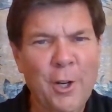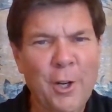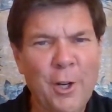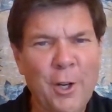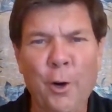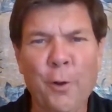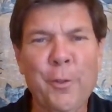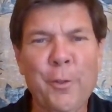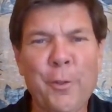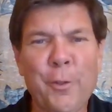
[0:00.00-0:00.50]

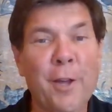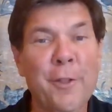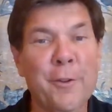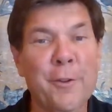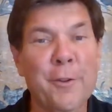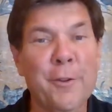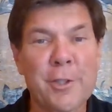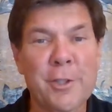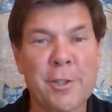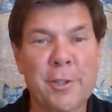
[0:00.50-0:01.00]
All the
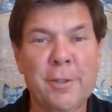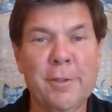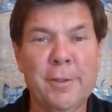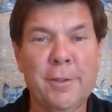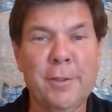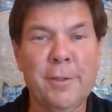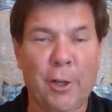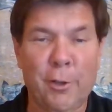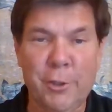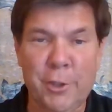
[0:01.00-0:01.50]
others
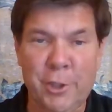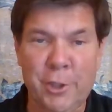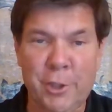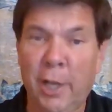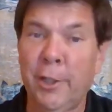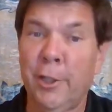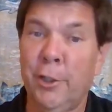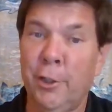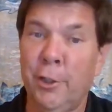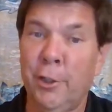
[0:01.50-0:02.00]
tell
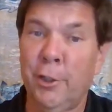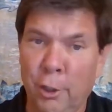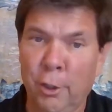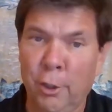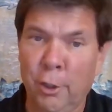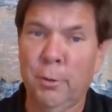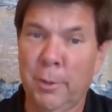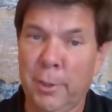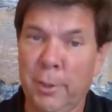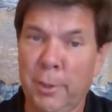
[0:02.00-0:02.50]
China,
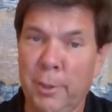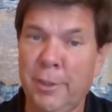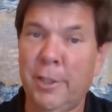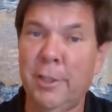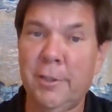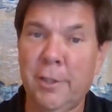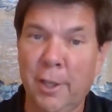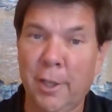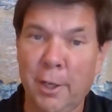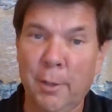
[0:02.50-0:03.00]
no, we
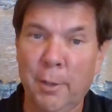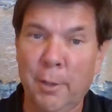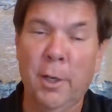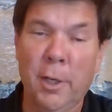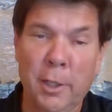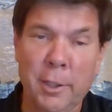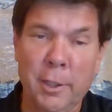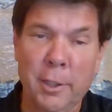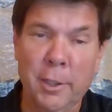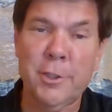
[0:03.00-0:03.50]
think
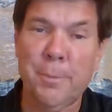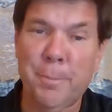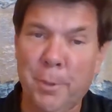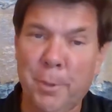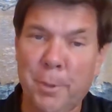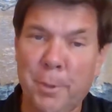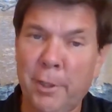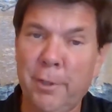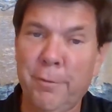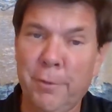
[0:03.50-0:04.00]
Taiwan is a
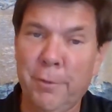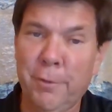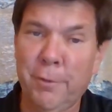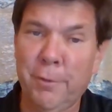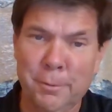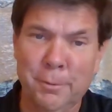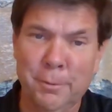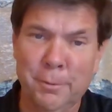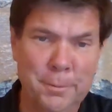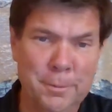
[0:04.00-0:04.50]
part of
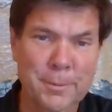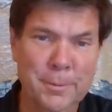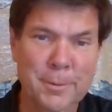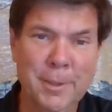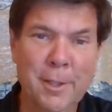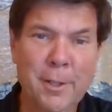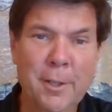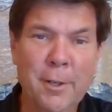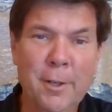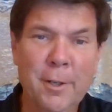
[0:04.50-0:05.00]
you.
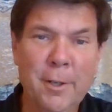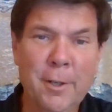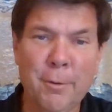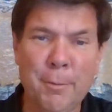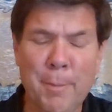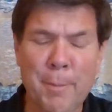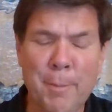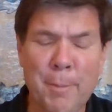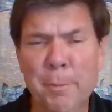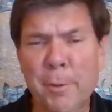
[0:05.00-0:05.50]

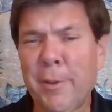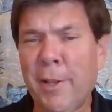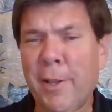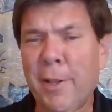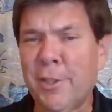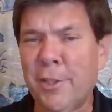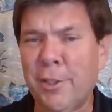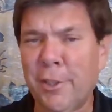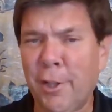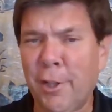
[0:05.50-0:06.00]
Remember,
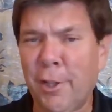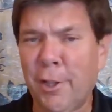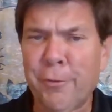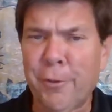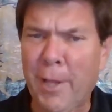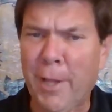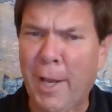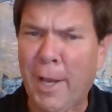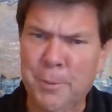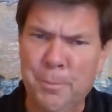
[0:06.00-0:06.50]
that's another
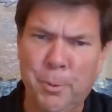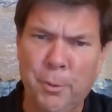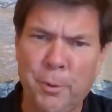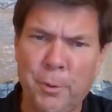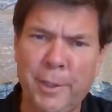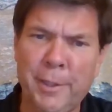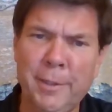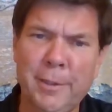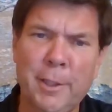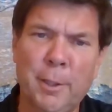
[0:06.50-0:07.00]

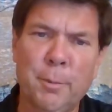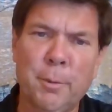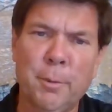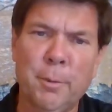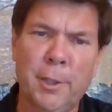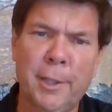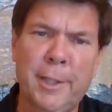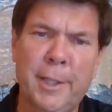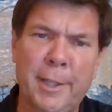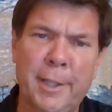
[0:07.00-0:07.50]
flashpoint that we're
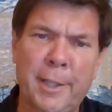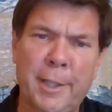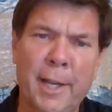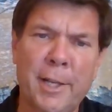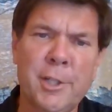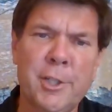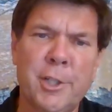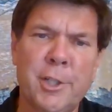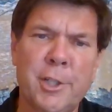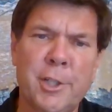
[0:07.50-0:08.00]
looking
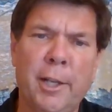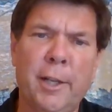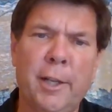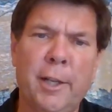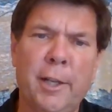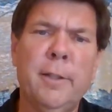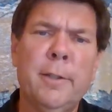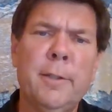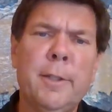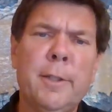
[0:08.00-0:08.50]
at
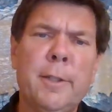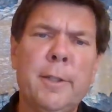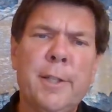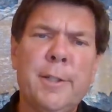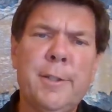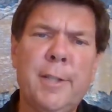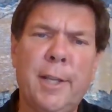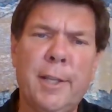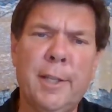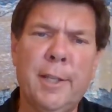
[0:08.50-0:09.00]
China
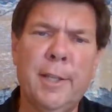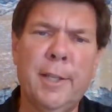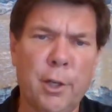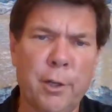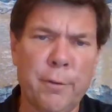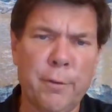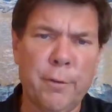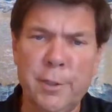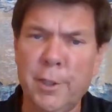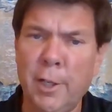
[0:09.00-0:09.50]
taking
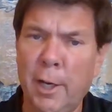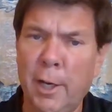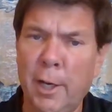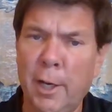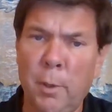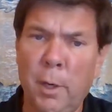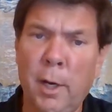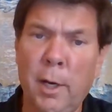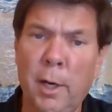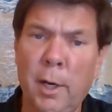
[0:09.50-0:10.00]
over
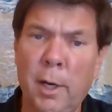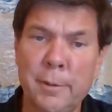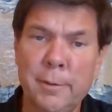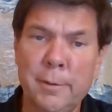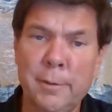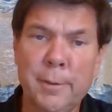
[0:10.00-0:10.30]
Taiwan.